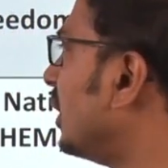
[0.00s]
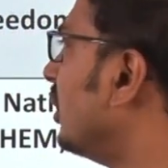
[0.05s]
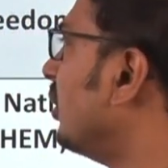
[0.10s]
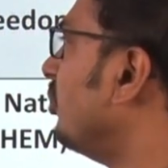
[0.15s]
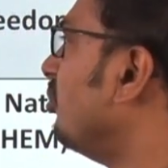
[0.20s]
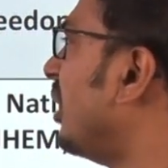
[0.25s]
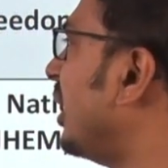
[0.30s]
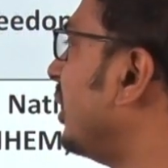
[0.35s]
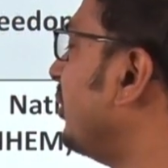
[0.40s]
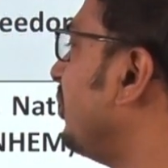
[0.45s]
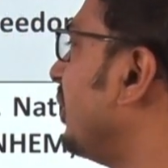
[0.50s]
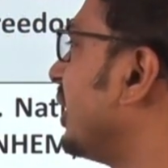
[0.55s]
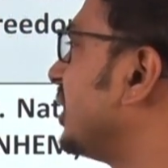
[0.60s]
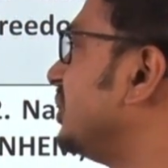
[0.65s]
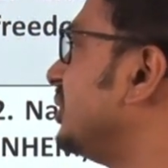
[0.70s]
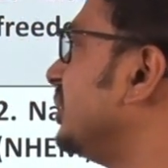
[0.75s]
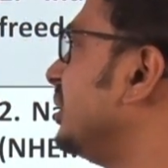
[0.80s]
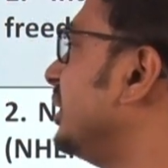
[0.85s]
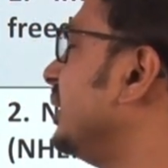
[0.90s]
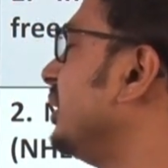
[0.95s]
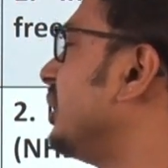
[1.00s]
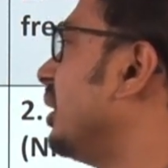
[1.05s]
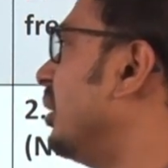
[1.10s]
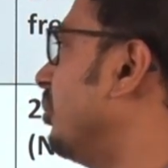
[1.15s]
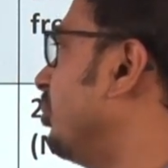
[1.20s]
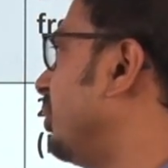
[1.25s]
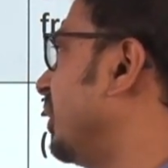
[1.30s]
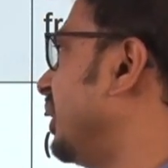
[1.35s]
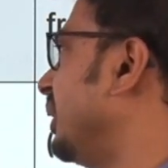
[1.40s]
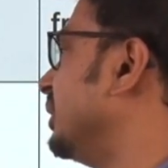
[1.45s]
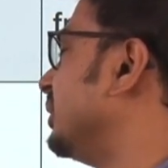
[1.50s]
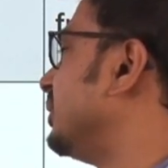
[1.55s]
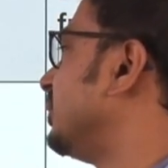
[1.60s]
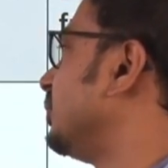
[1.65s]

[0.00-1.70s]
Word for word: manufacturing companies.